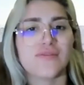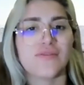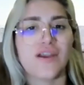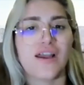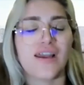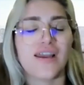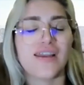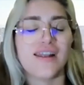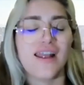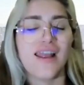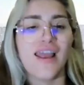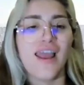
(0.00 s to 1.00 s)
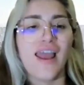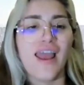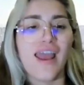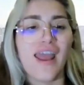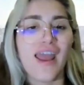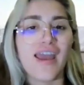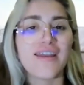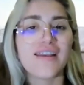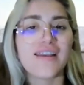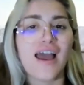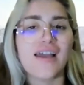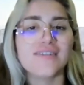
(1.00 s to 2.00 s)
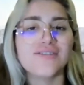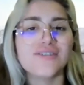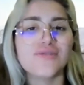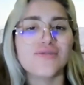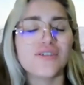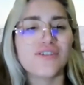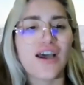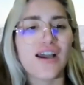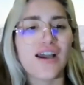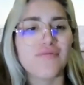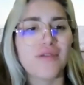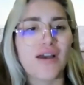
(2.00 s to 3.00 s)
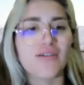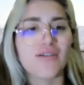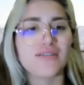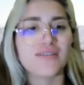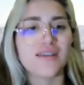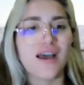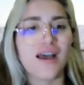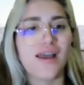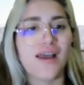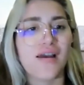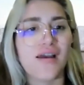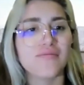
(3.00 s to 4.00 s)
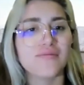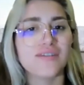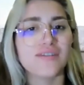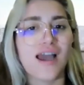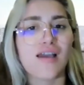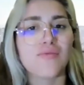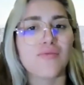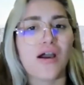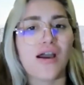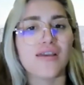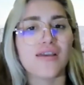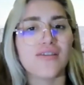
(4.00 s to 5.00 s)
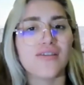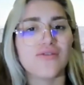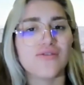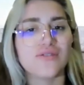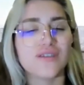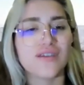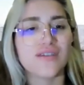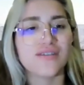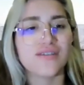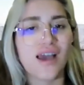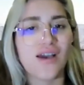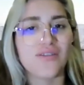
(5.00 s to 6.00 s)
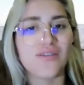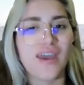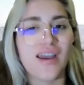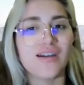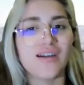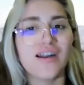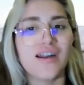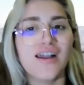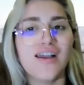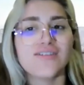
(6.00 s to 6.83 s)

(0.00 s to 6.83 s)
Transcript: Right. And I just want to talk about some DIY enthusiasts out there.